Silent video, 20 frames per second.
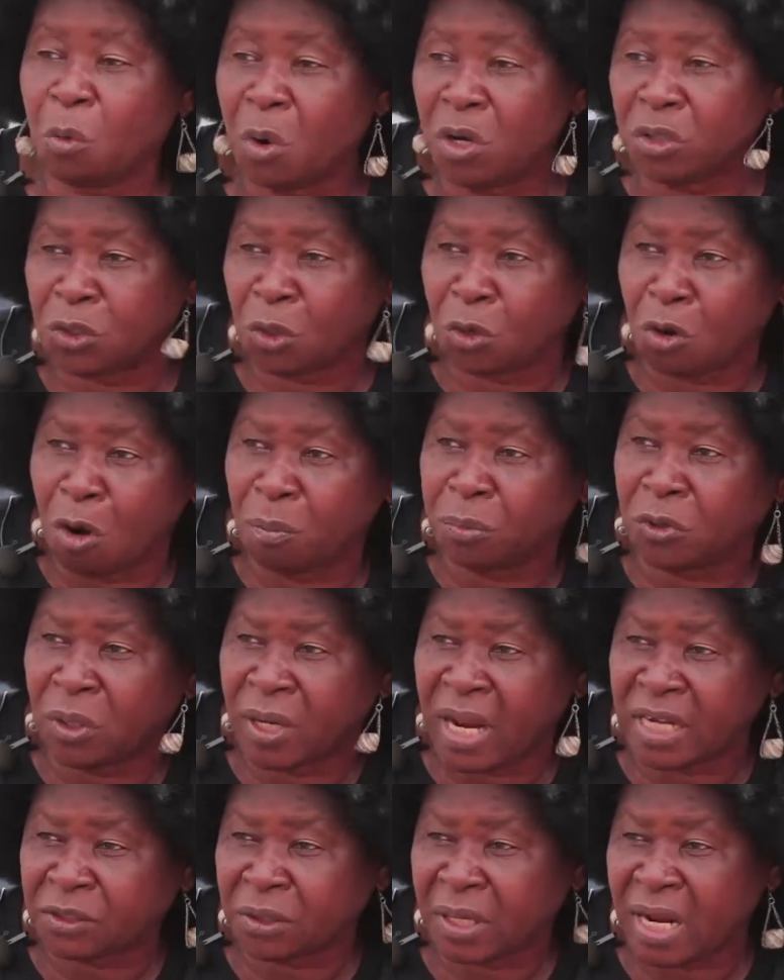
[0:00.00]
wants to come to
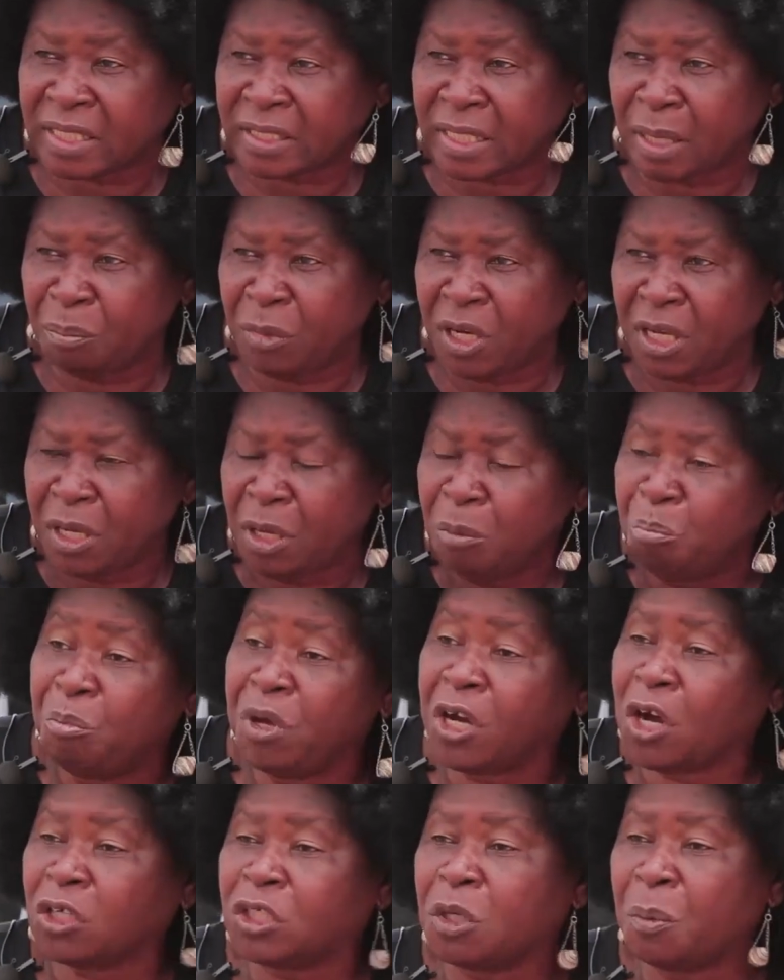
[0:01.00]
National Assembly
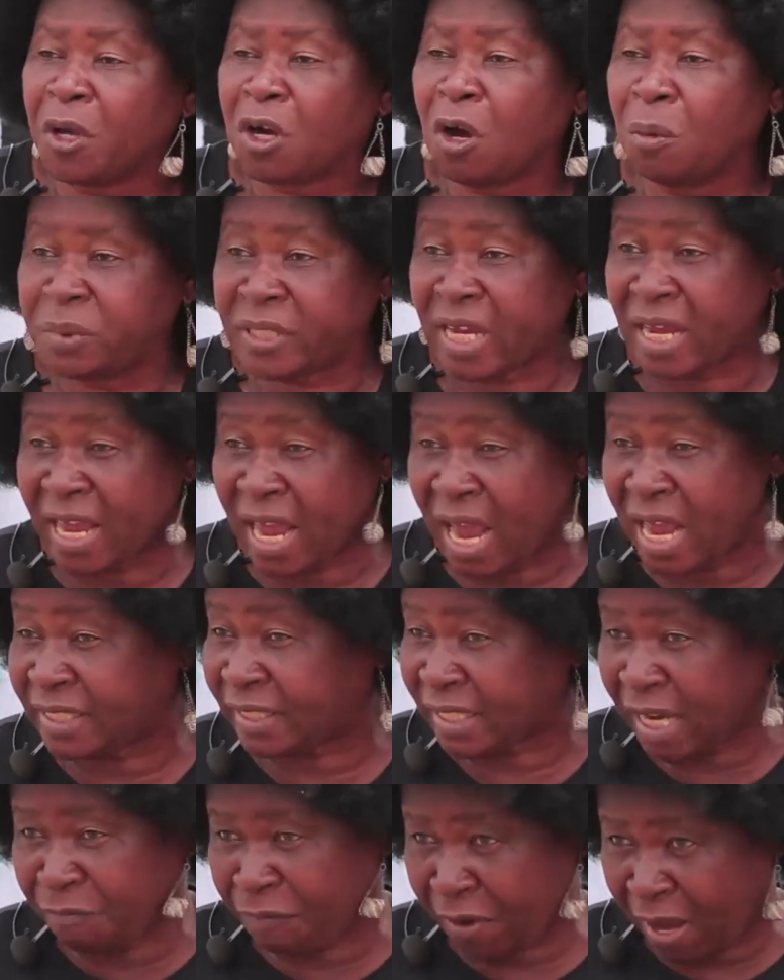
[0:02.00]
because it becomes a
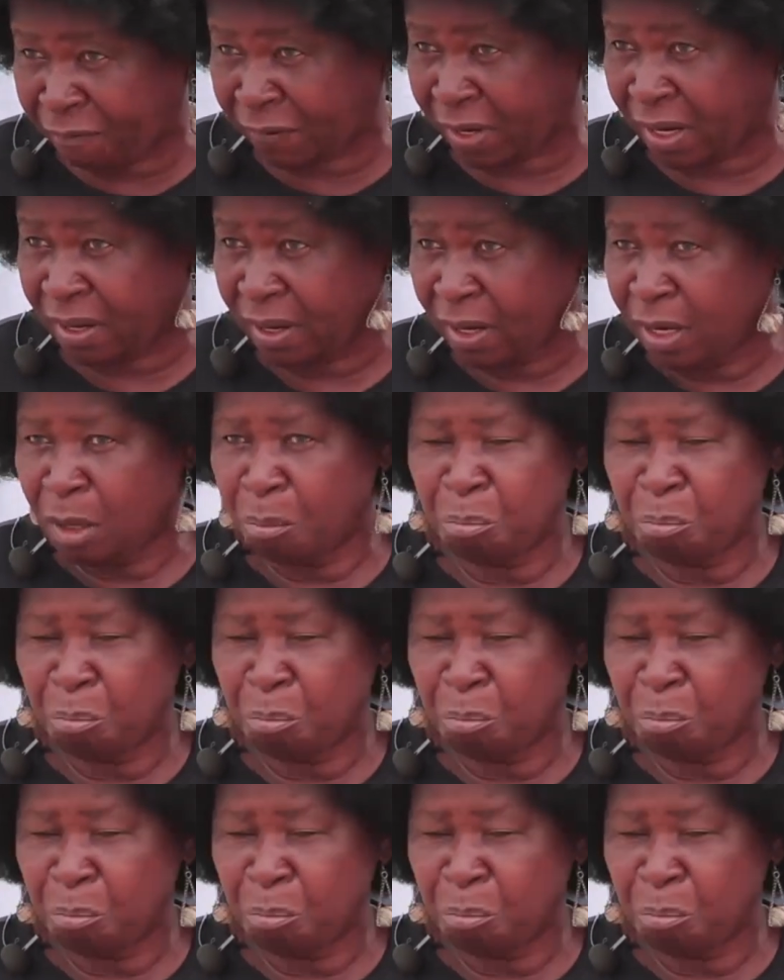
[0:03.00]
safe haven.